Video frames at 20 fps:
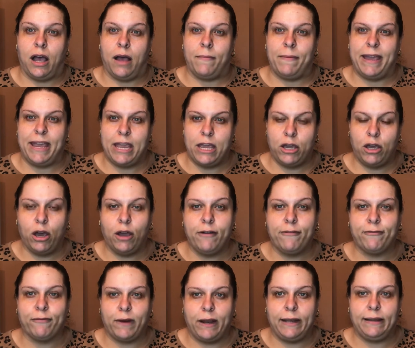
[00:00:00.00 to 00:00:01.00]

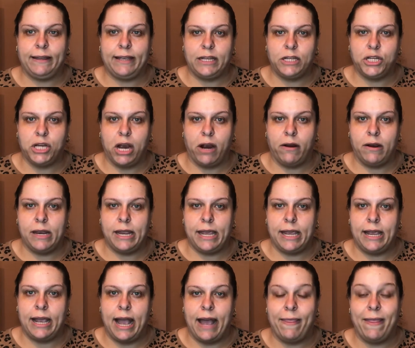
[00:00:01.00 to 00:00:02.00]
eco-friendly
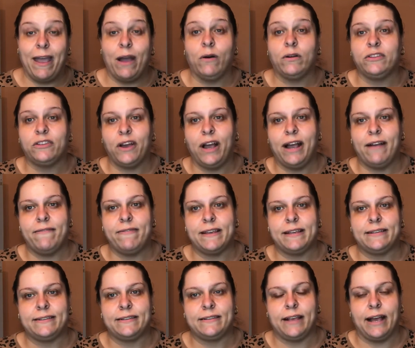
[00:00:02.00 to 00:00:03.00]
charity, and they also have
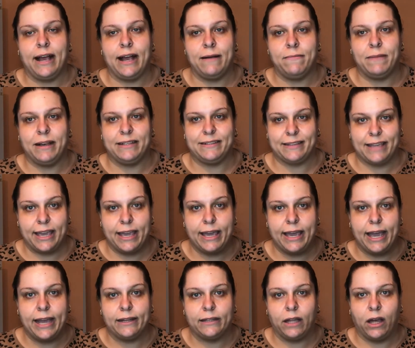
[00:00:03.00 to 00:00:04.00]
this a
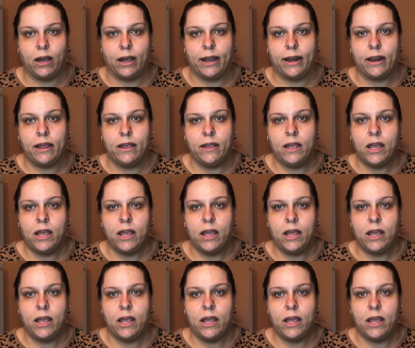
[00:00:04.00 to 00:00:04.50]
skincare line,